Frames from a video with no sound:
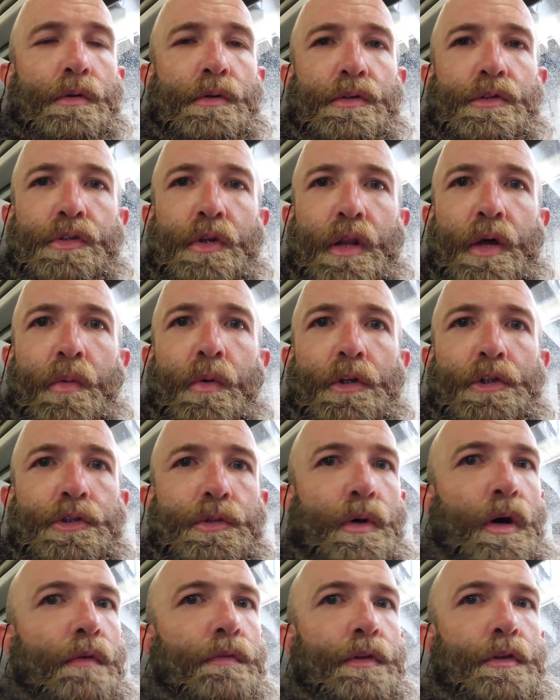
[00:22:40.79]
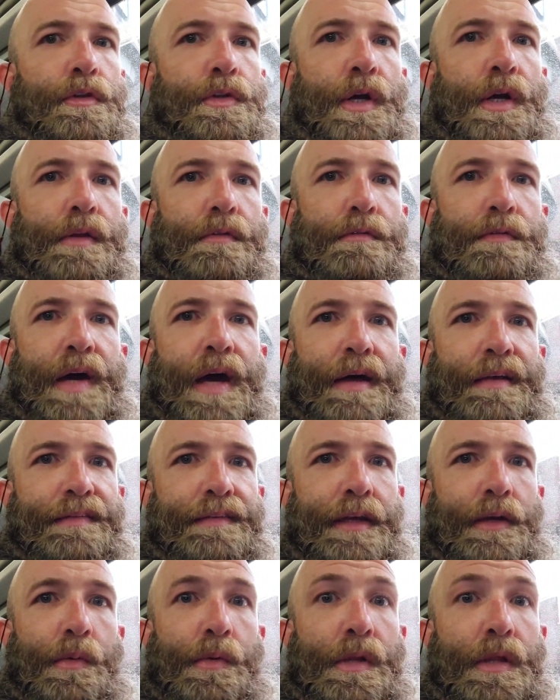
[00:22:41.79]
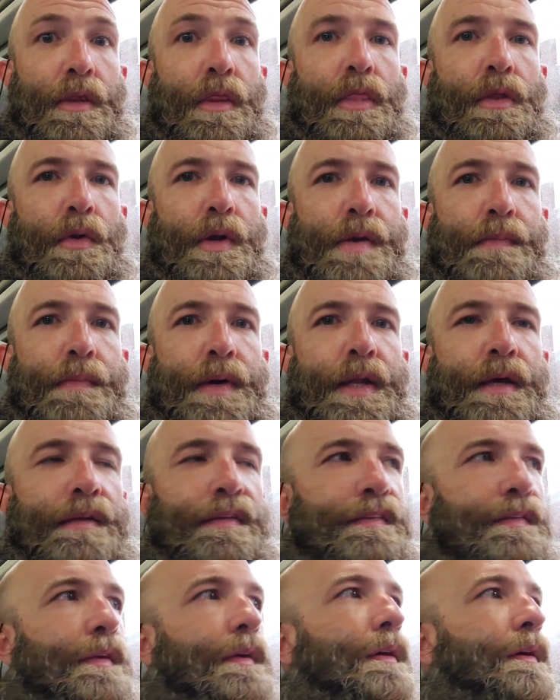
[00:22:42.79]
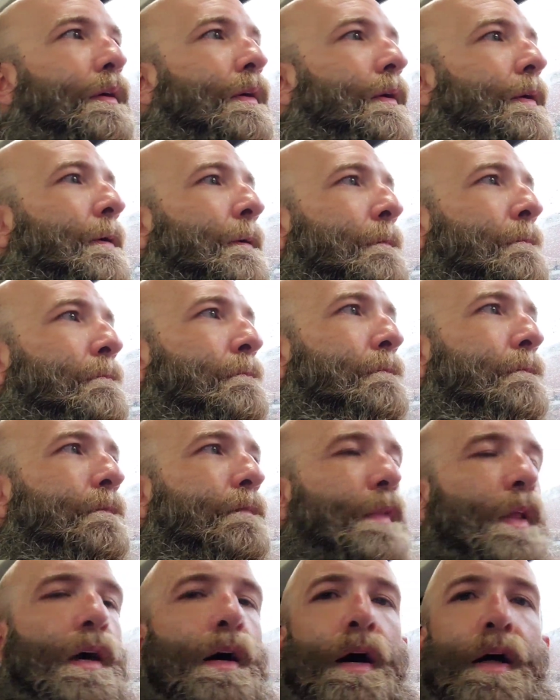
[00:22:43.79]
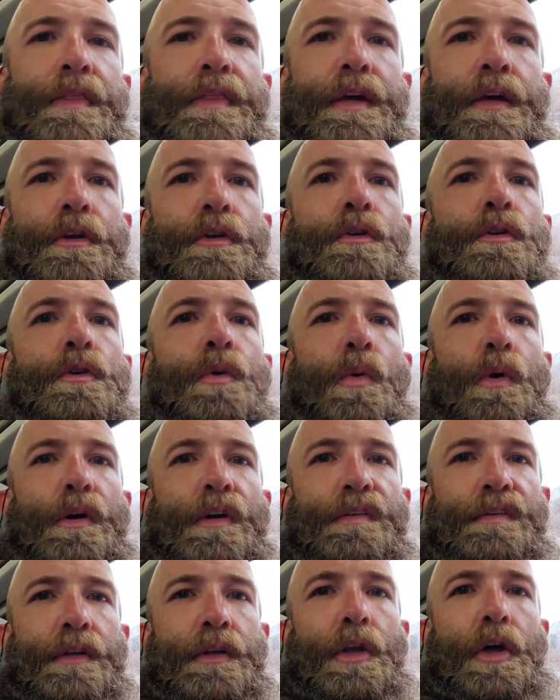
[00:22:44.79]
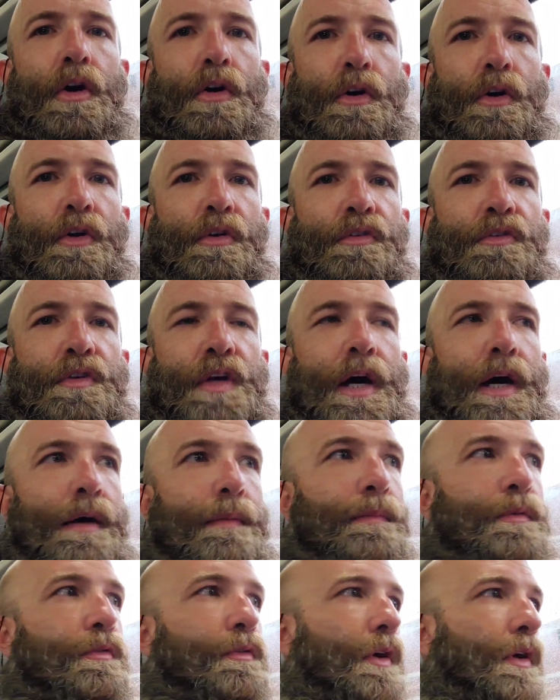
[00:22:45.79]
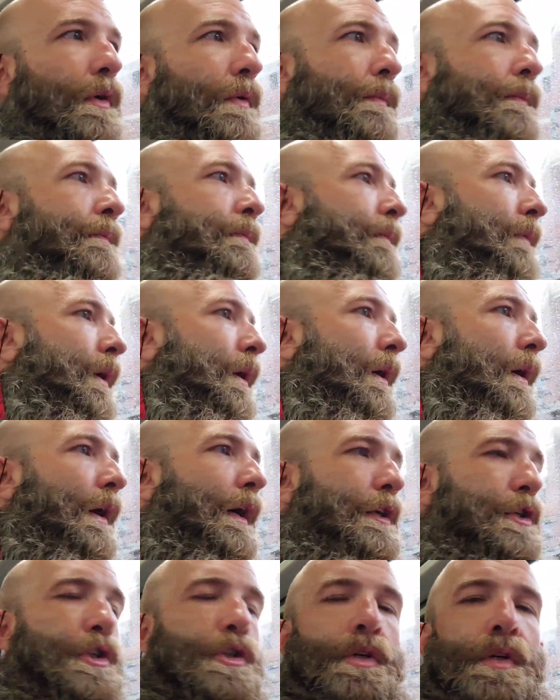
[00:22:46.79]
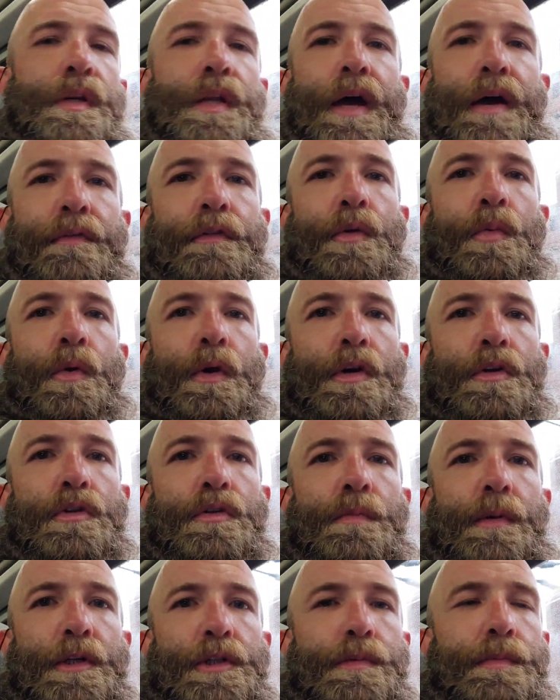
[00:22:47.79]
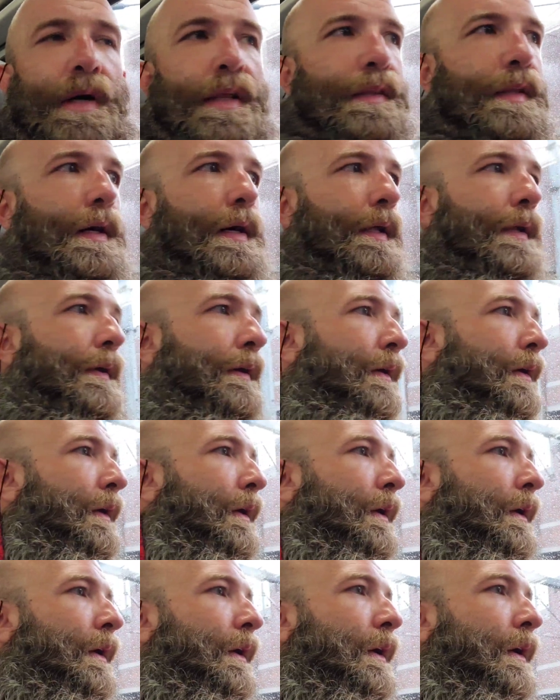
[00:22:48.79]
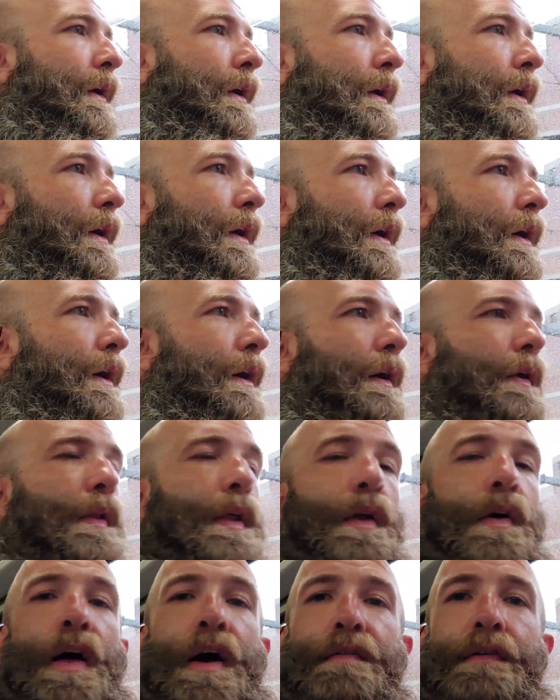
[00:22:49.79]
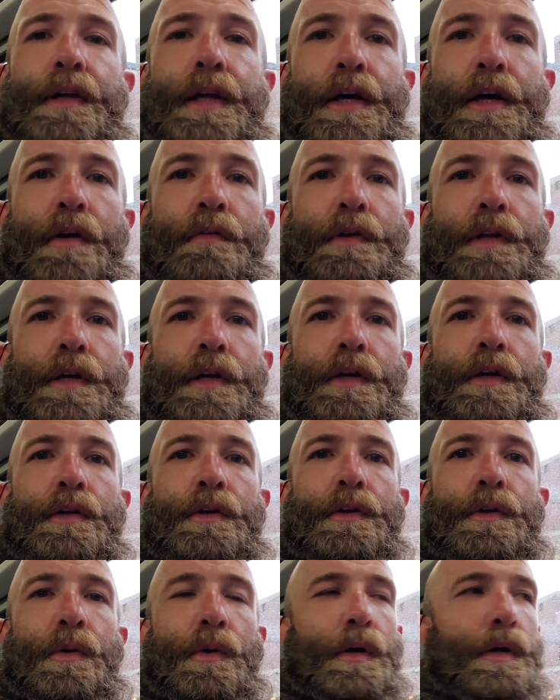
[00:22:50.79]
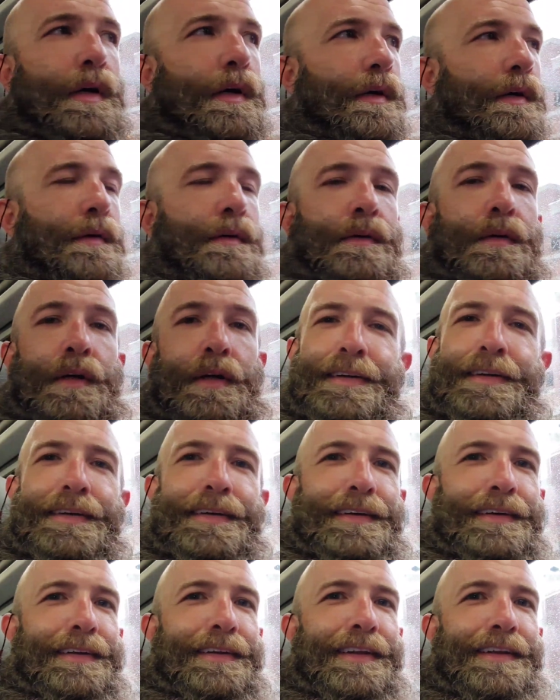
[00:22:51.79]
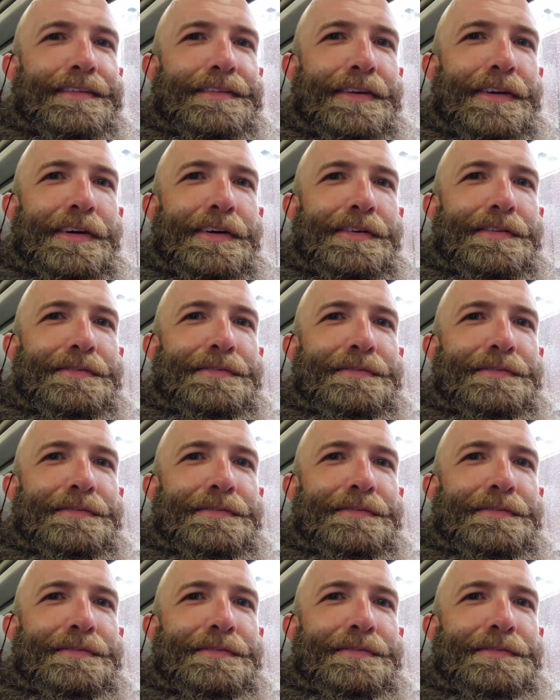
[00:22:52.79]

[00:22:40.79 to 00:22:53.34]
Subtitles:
So they want you off the train fast, like within 3 minutes. I think New York is a longer stop, so I shouldn't have to worry too much about that. Then I'll have a layover there in New York, and let's go.